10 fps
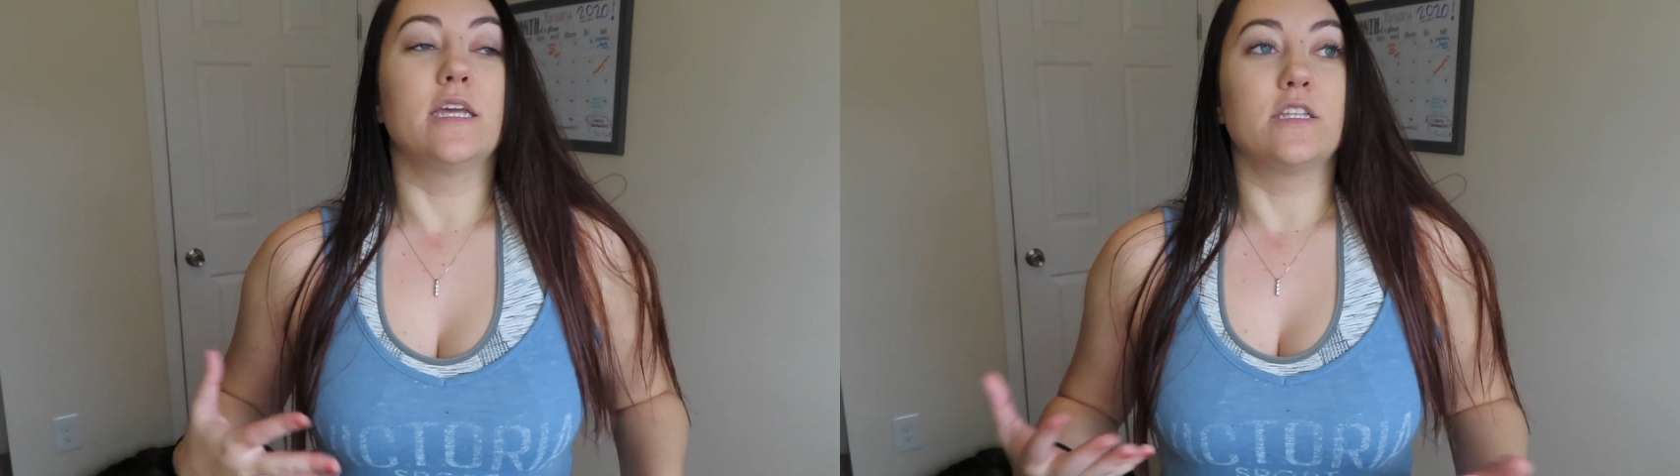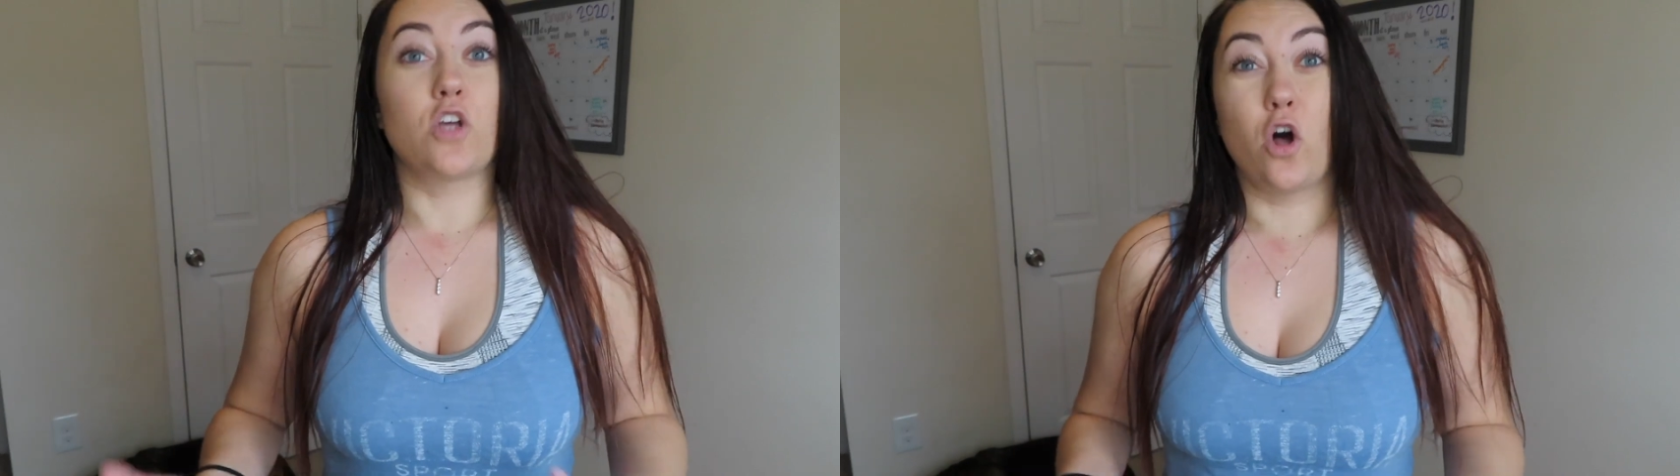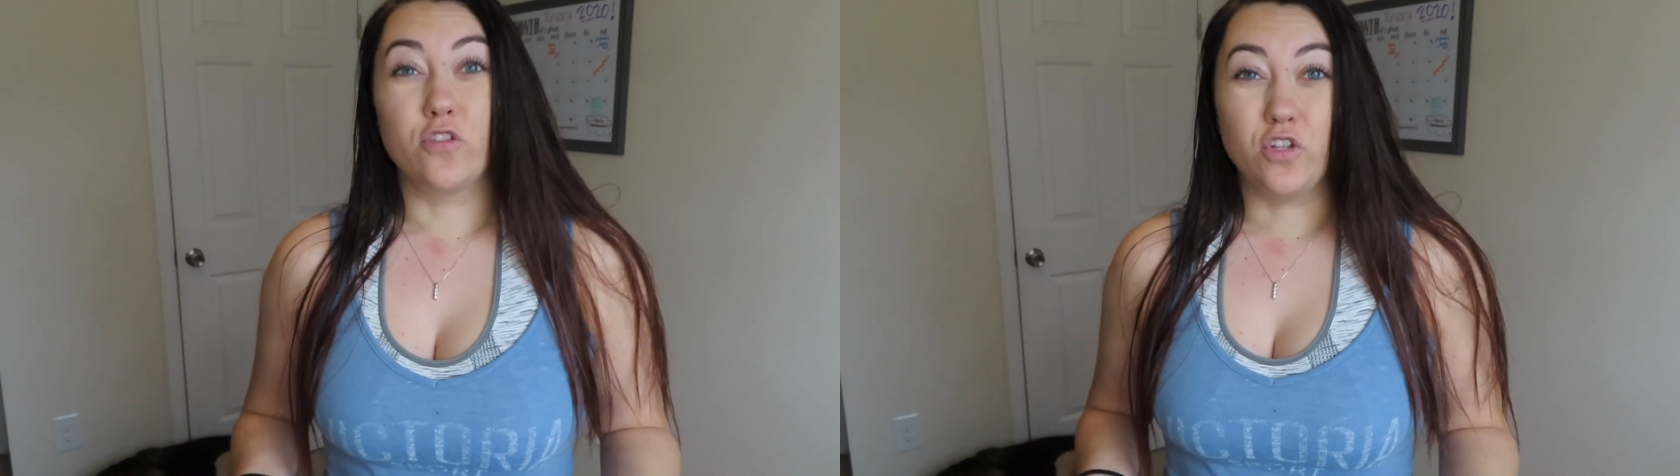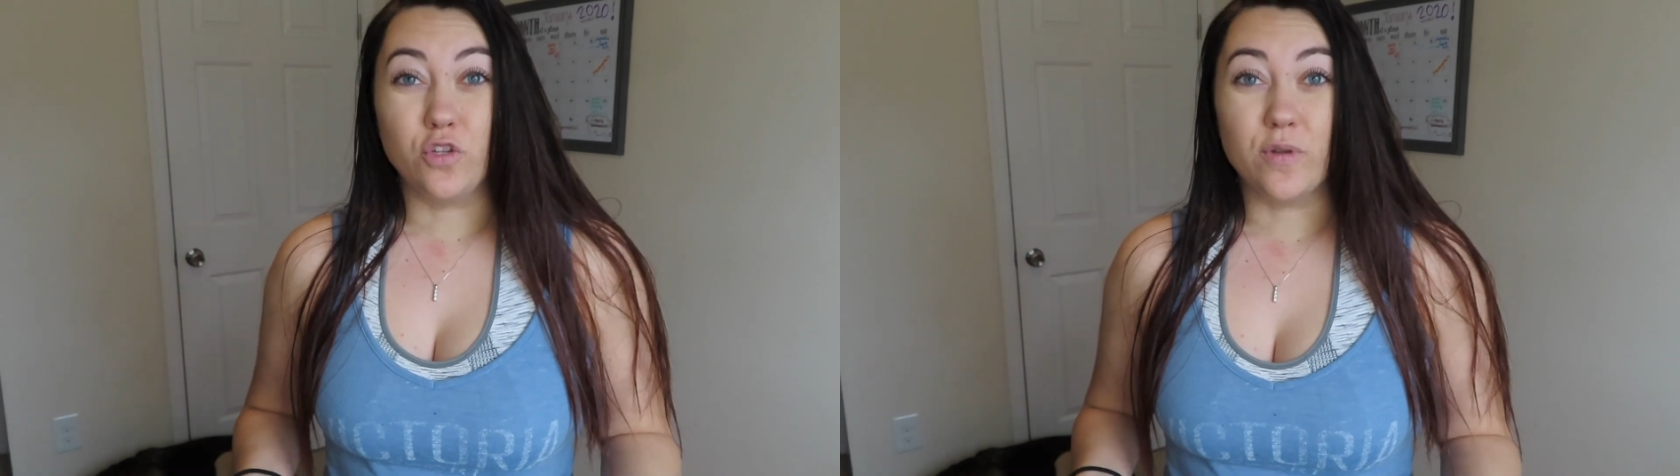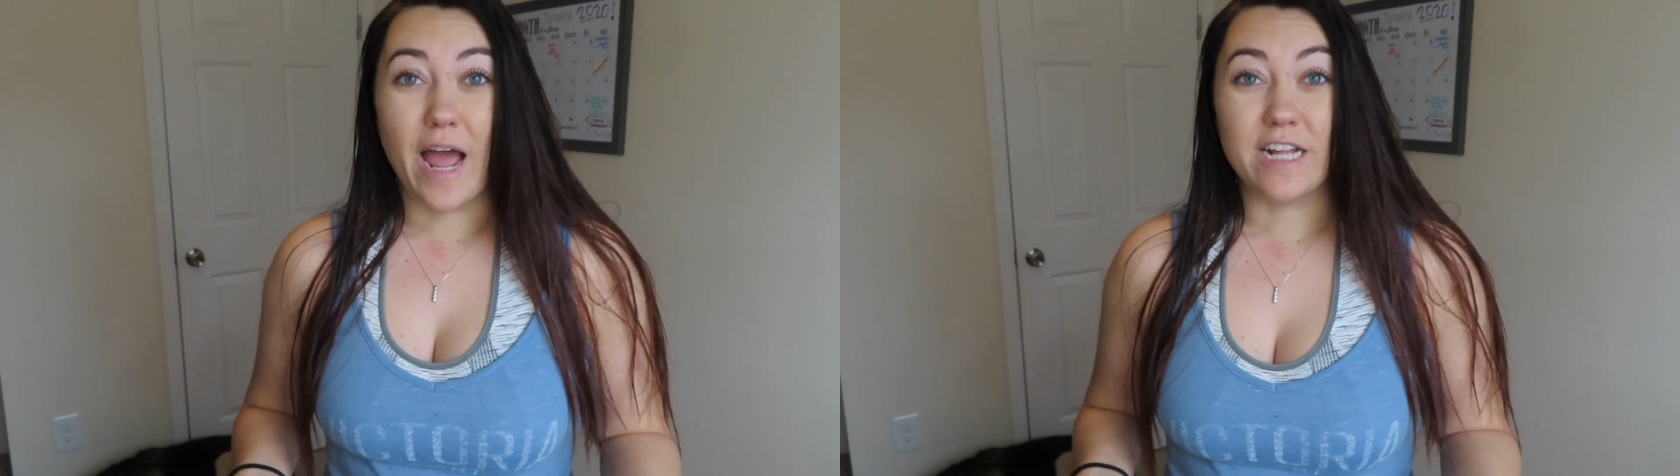It's called
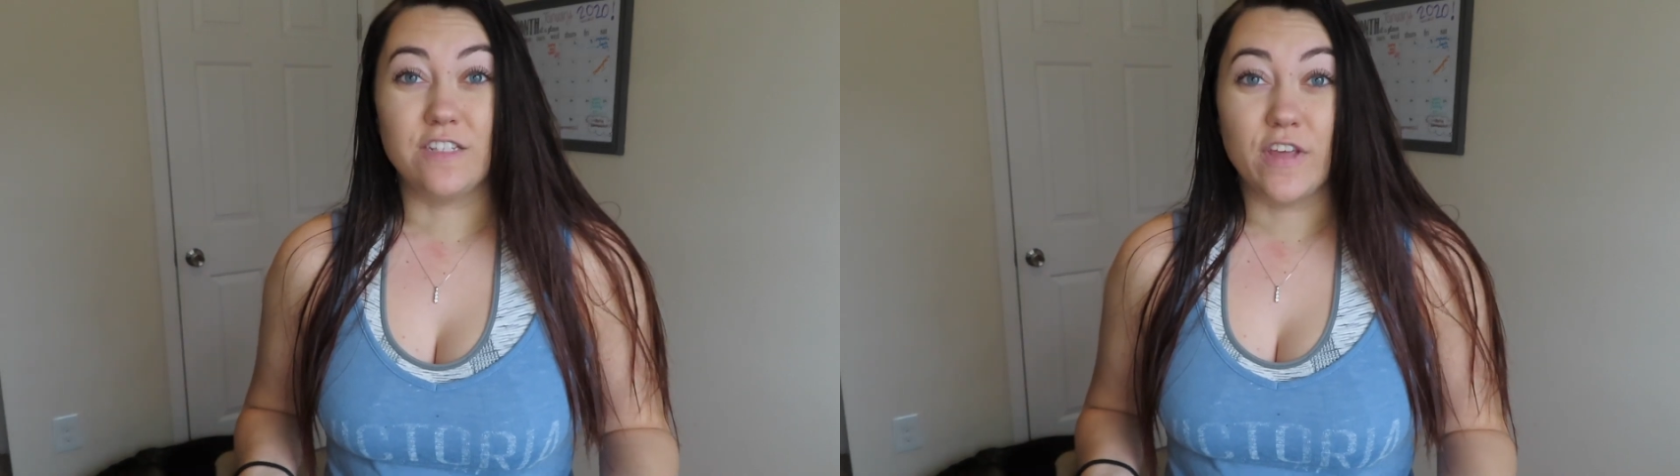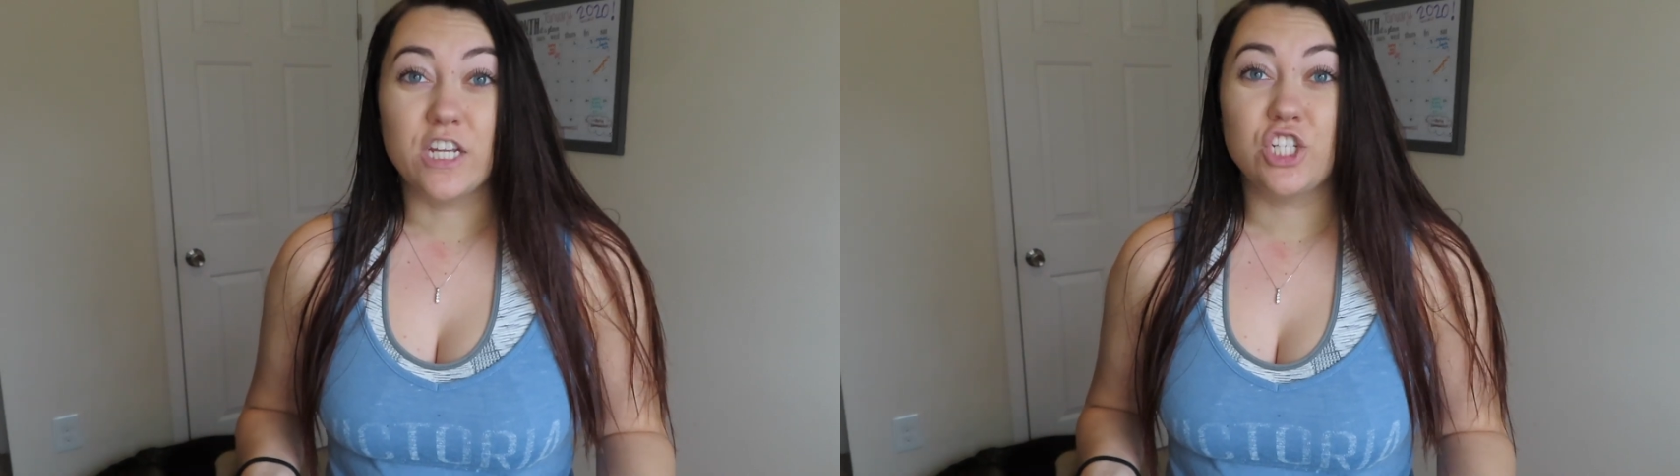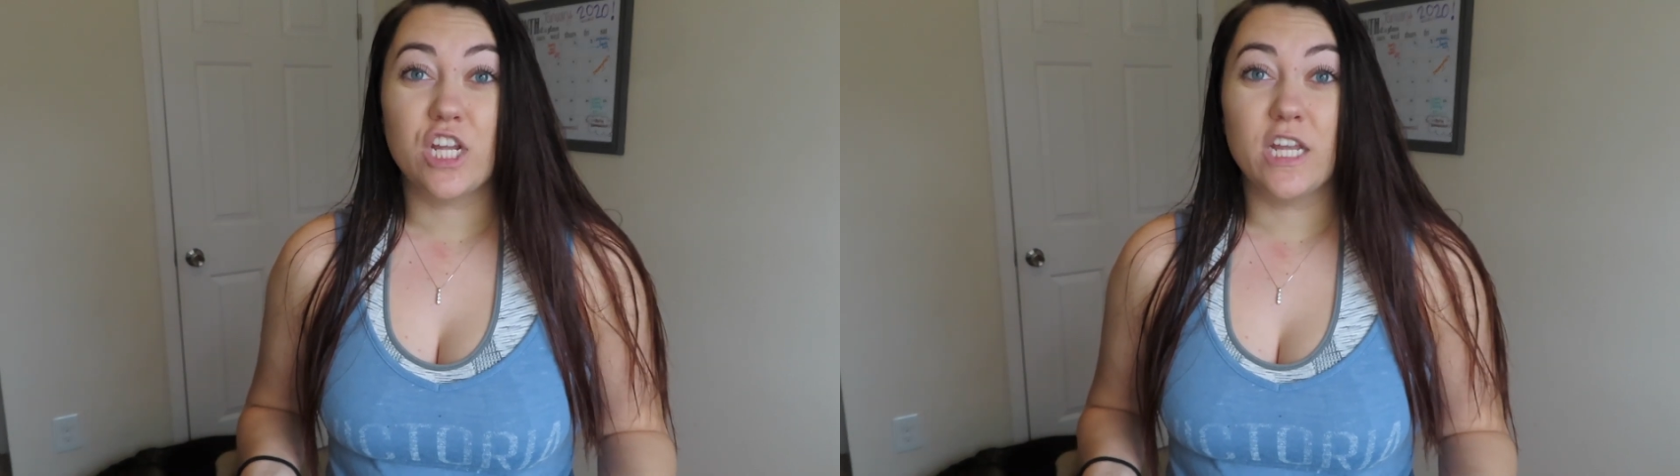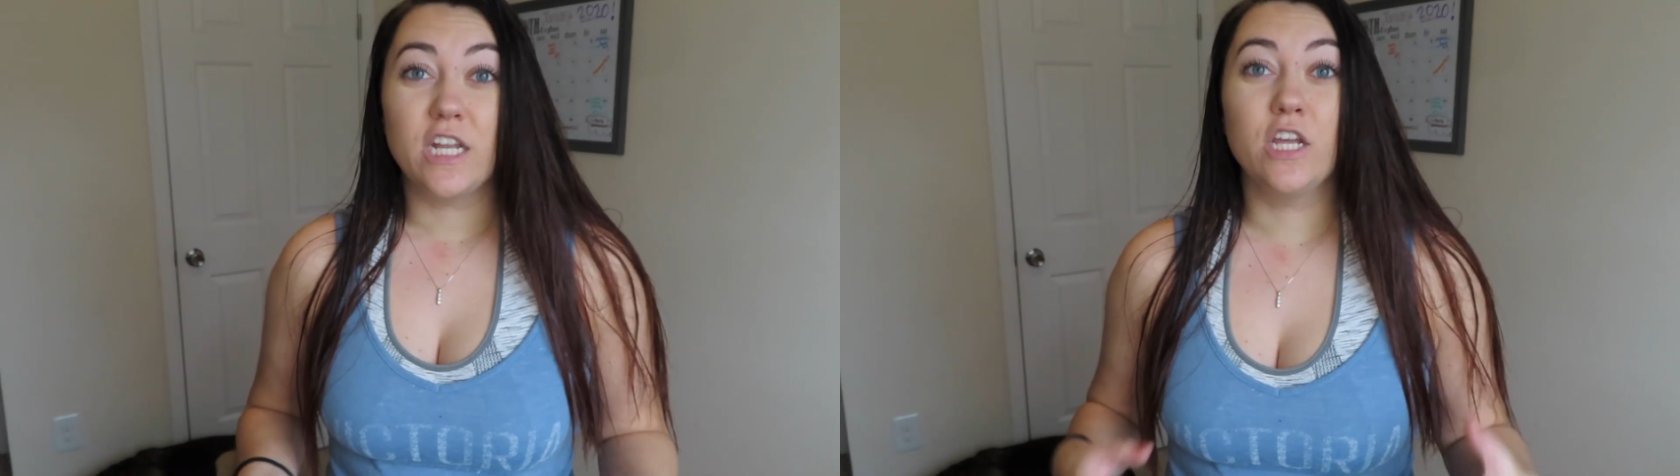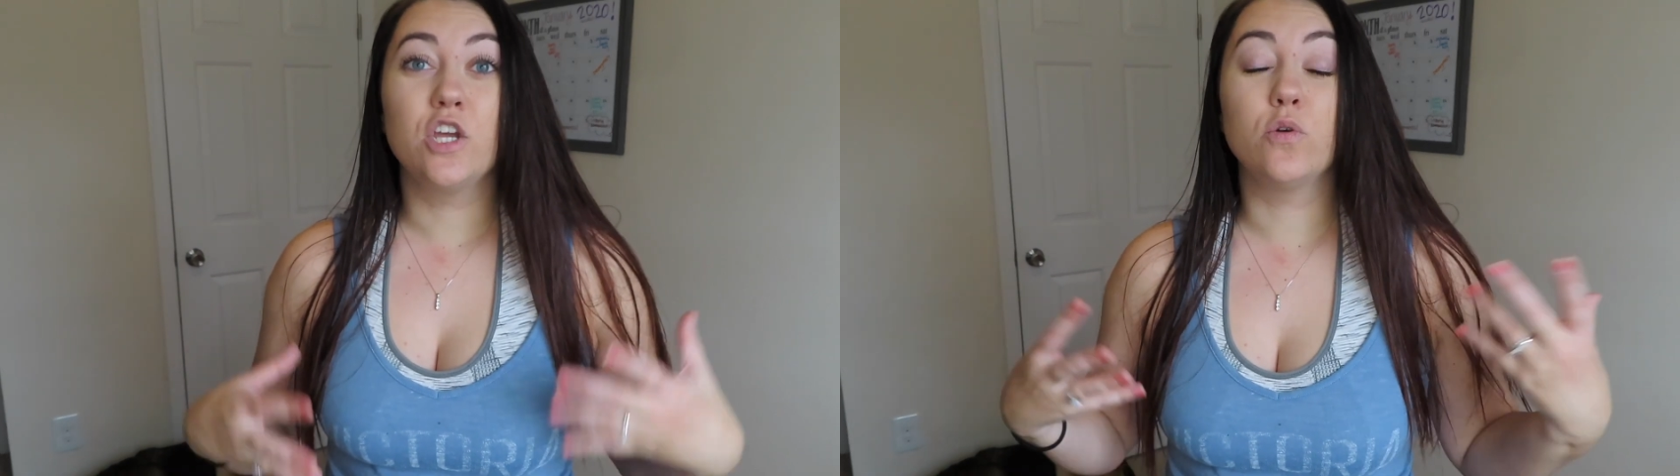glute activation,